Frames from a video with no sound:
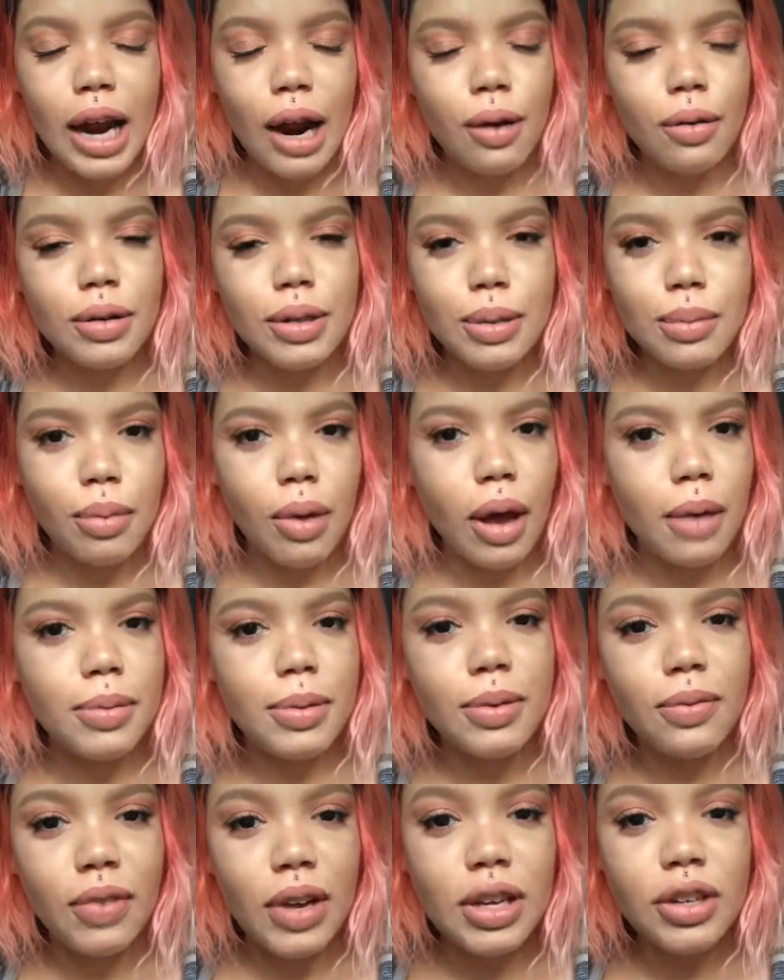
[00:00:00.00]
hours of
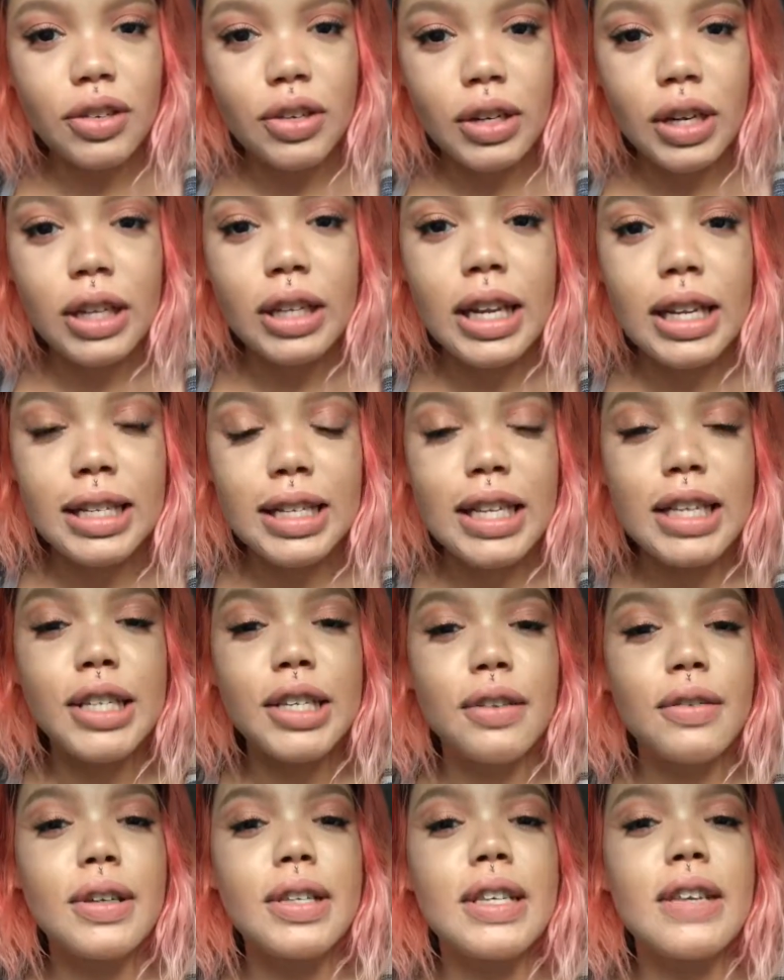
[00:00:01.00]
observation unless they
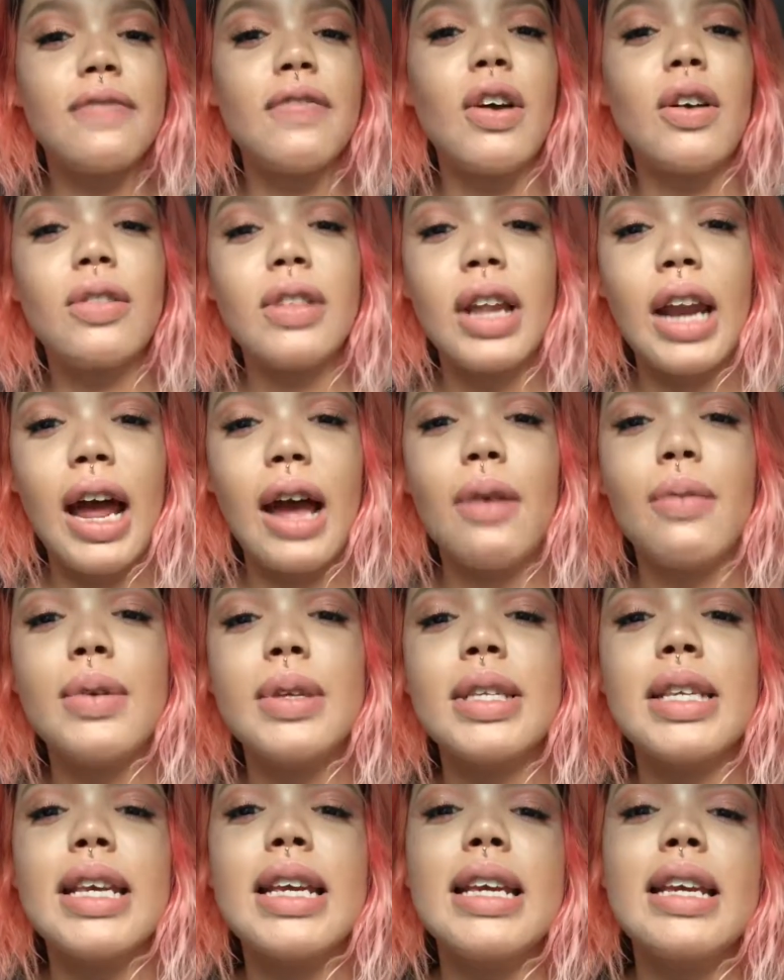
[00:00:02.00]
seriously felt that I
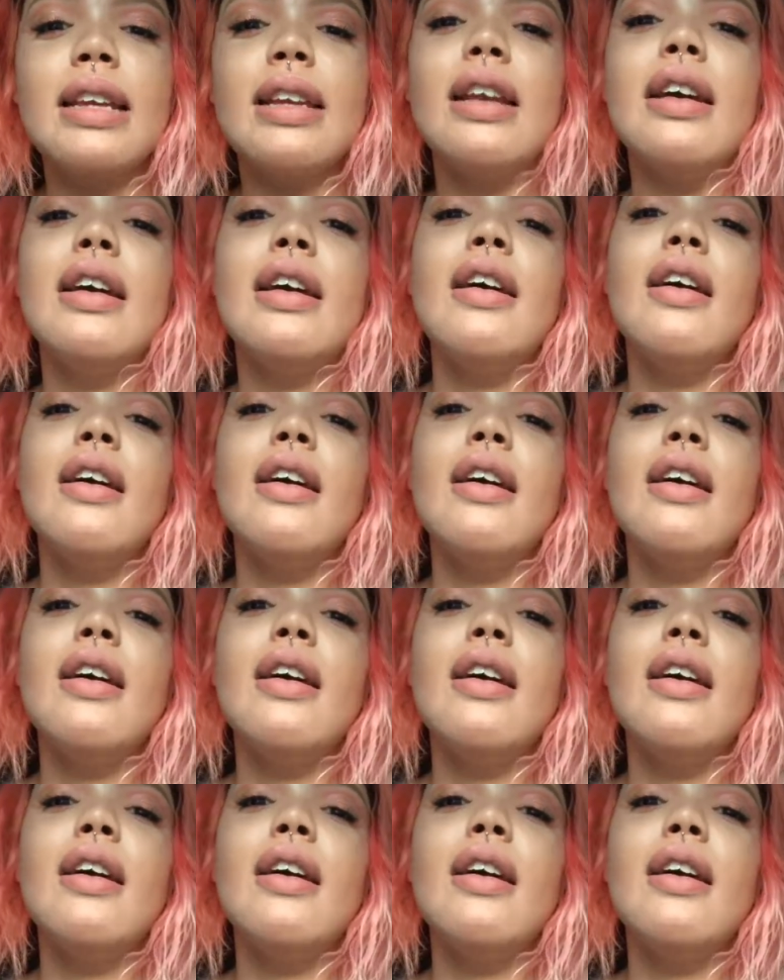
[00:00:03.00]
was in